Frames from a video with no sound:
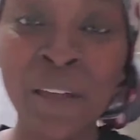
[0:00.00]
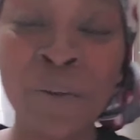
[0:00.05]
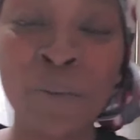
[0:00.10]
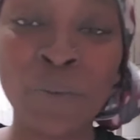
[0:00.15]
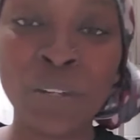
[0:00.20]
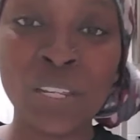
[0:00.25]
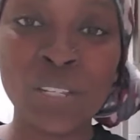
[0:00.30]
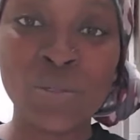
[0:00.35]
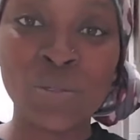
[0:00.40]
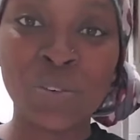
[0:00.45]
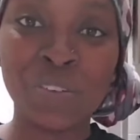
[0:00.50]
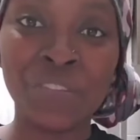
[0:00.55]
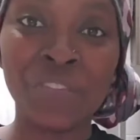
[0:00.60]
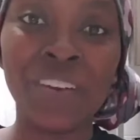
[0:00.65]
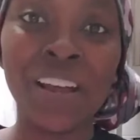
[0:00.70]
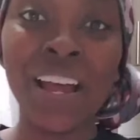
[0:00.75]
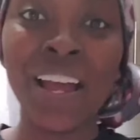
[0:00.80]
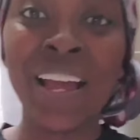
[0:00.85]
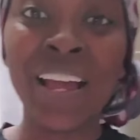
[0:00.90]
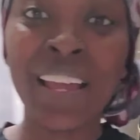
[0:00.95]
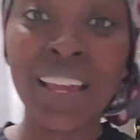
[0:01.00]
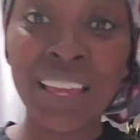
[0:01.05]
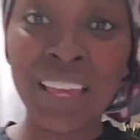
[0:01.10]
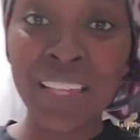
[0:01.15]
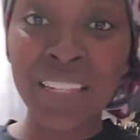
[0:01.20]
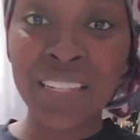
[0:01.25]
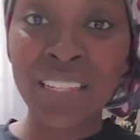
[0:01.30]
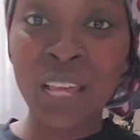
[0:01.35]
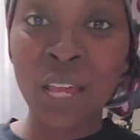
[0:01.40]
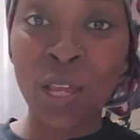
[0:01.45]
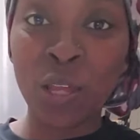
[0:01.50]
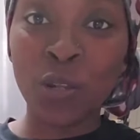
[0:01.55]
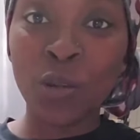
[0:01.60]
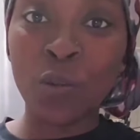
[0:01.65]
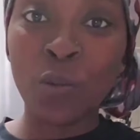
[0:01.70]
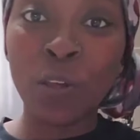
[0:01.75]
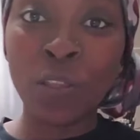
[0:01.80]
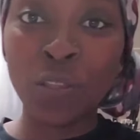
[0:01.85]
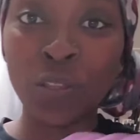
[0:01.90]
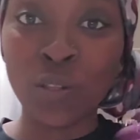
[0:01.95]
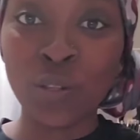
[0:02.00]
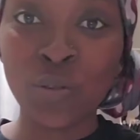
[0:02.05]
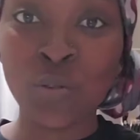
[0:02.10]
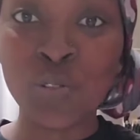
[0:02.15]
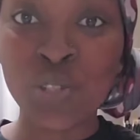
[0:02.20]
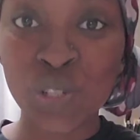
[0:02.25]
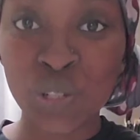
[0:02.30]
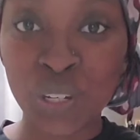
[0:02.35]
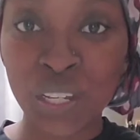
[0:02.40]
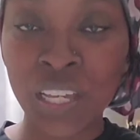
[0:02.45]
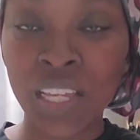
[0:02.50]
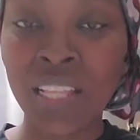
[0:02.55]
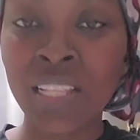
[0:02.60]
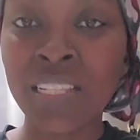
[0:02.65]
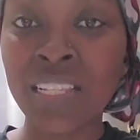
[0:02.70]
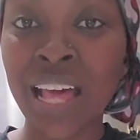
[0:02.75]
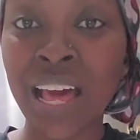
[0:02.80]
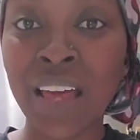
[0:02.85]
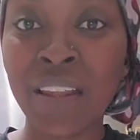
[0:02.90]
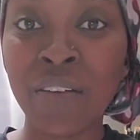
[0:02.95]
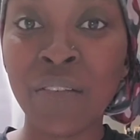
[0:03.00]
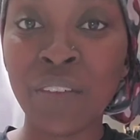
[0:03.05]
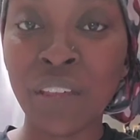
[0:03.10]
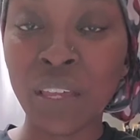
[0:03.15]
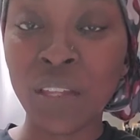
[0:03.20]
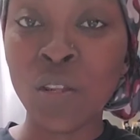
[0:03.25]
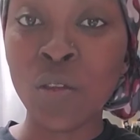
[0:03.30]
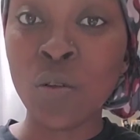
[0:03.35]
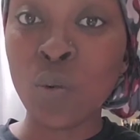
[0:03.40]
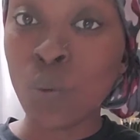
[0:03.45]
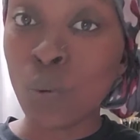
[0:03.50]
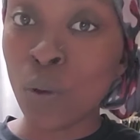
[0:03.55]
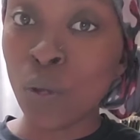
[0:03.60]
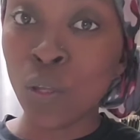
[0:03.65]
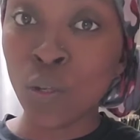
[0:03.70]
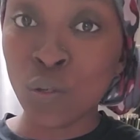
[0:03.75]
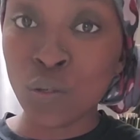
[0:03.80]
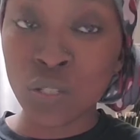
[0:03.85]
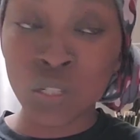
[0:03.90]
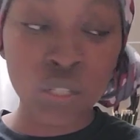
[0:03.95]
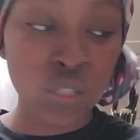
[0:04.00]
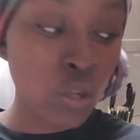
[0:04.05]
When it's refined, it's taking away the nutrients out of any oil.